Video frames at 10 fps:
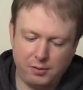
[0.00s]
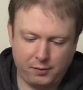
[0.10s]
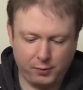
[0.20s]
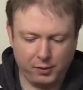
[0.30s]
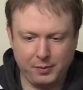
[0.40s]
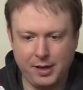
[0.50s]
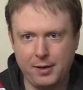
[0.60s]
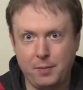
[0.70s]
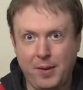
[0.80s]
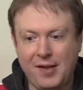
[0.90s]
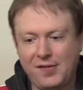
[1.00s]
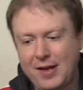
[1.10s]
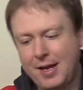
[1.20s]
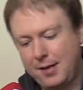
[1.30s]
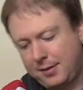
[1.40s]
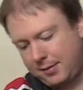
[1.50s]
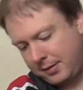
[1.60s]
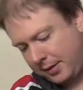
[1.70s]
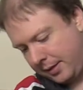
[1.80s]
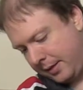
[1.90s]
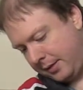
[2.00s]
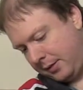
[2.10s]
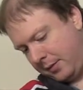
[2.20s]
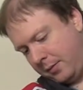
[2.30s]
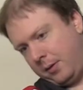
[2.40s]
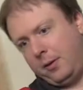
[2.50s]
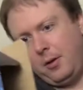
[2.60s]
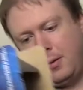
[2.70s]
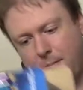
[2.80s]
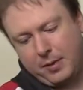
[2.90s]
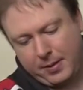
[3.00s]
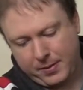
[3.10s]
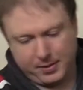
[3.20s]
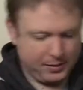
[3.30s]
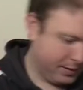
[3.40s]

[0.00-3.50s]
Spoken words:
Of course, we got a new base stand to go along with